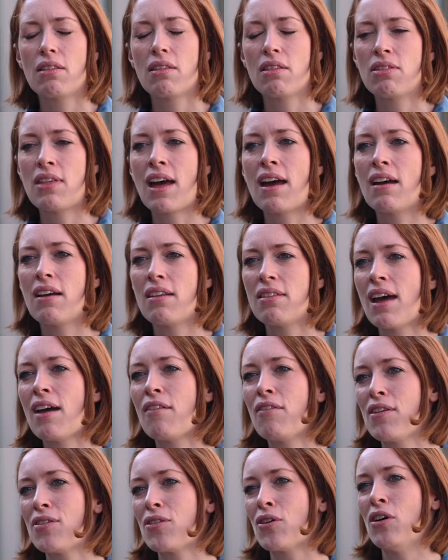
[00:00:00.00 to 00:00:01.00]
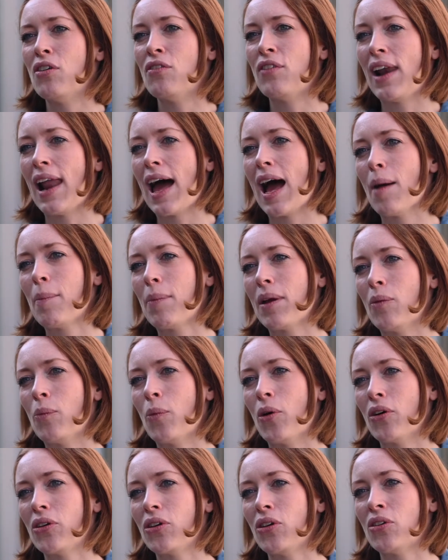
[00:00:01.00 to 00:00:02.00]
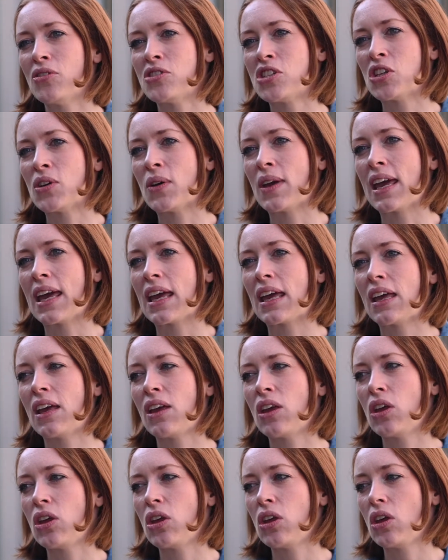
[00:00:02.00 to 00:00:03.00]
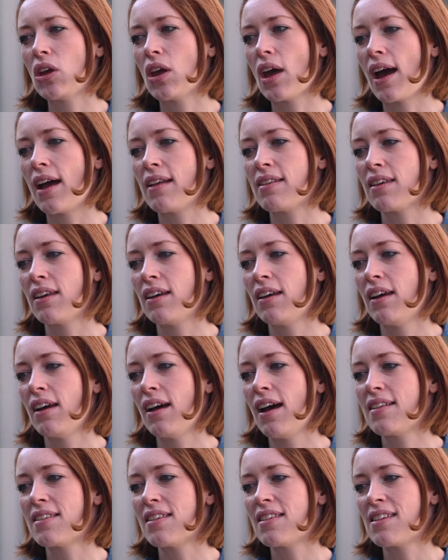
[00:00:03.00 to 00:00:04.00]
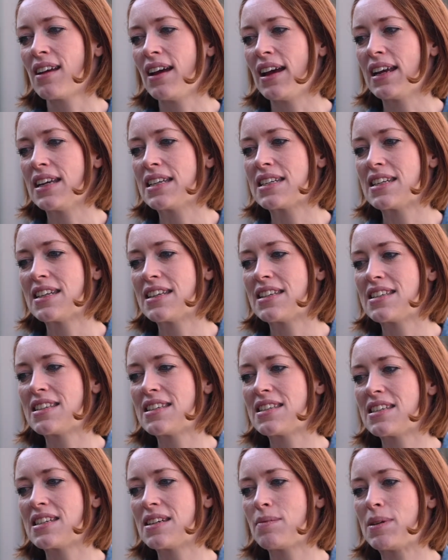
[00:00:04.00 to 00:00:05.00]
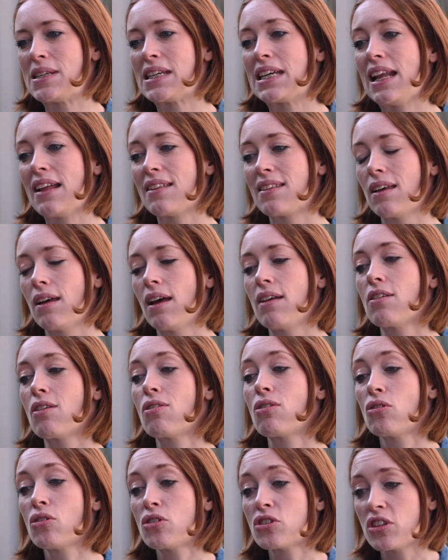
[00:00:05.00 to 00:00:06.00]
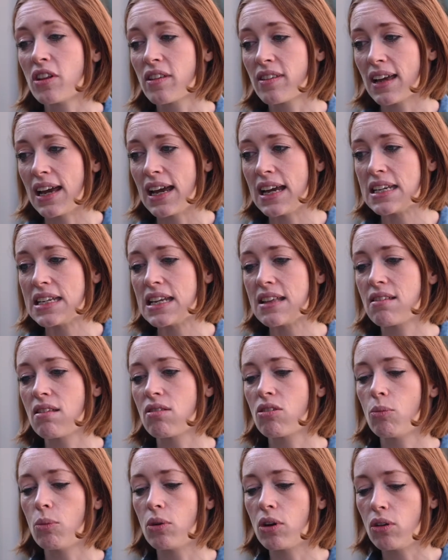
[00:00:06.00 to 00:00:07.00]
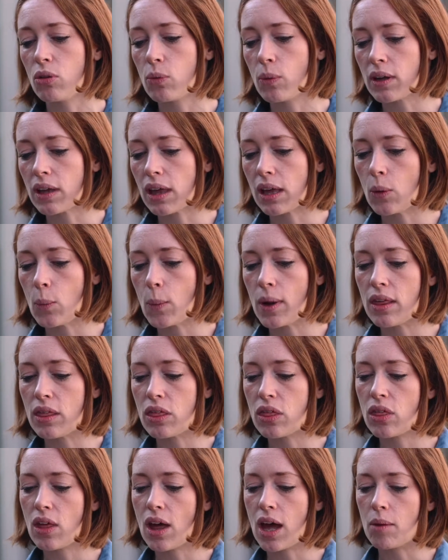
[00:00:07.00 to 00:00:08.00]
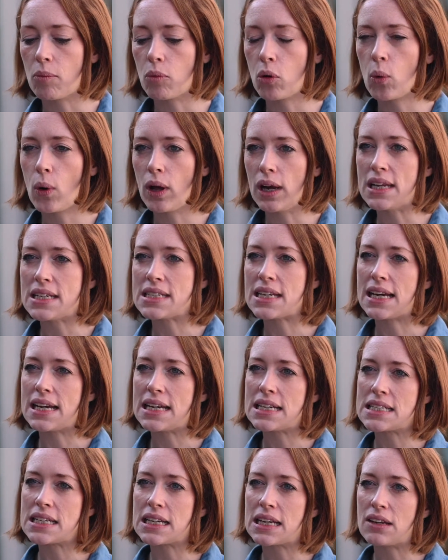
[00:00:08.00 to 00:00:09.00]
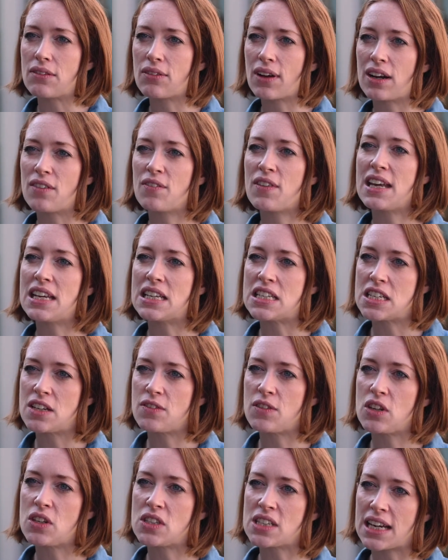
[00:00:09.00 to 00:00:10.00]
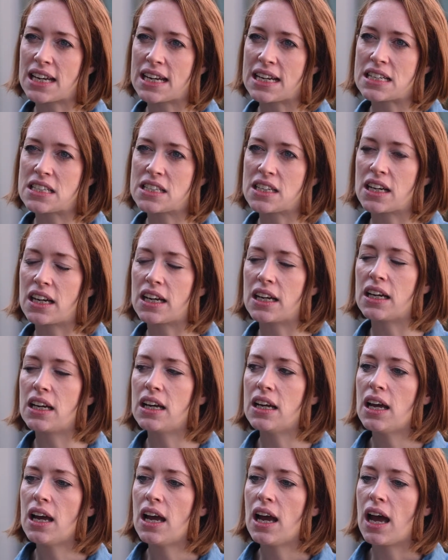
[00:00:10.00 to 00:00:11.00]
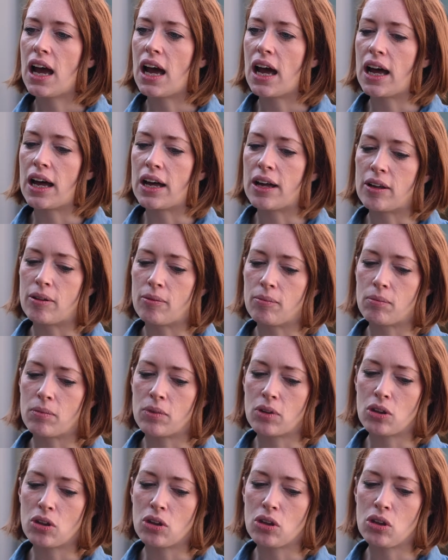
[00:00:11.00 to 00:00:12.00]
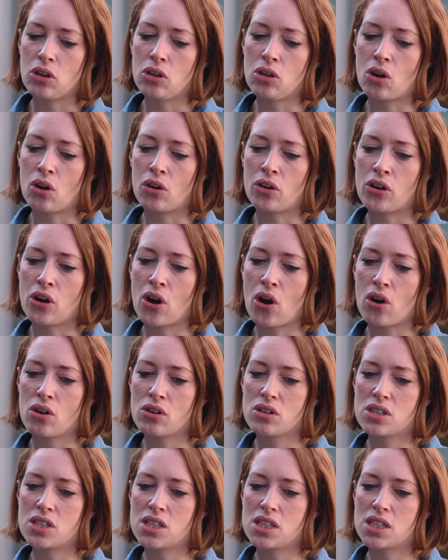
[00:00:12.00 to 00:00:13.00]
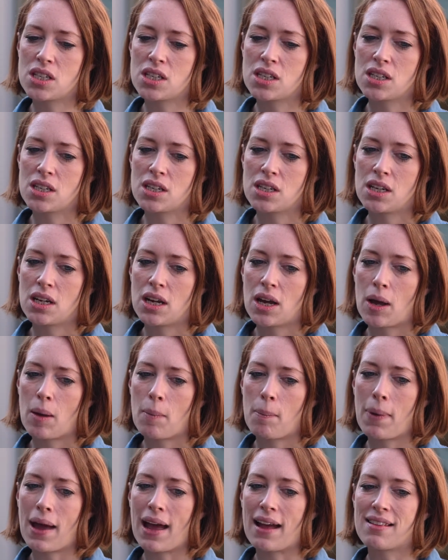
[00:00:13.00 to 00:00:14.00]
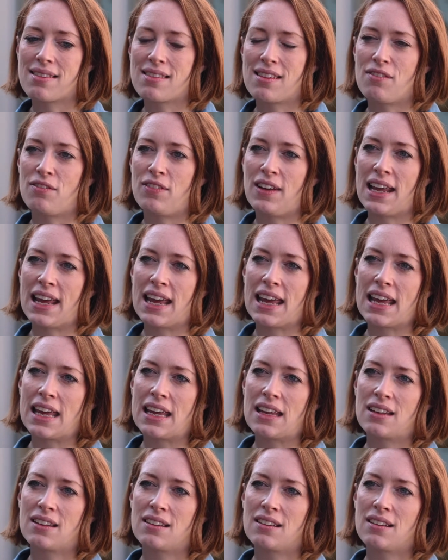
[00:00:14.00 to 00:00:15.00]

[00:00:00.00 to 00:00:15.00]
there is overlap in what you're doing as a scientist, particularly as a social scientist, as someone who's working with qualitative kind of interview data. You're not passively